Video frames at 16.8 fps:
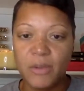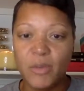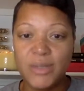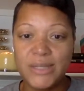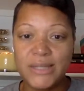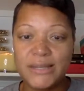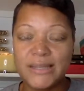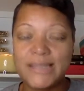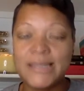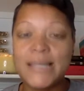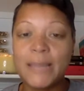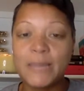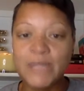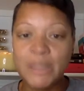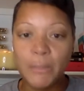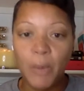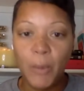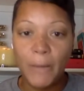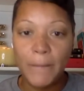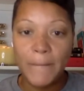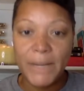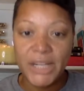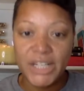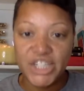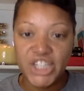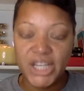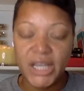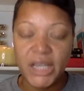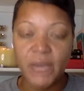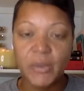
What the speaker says: what's an acceptable budget,